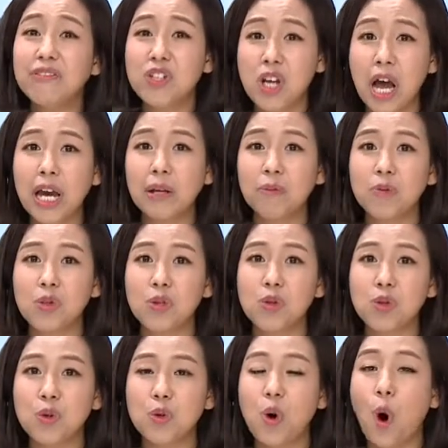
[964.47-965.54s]
time to
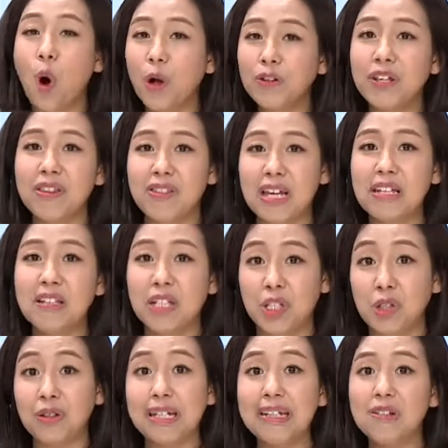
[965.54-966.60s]
do all the things that
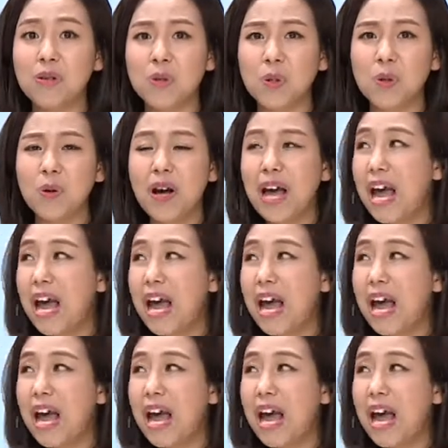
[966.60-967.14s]
you need to do,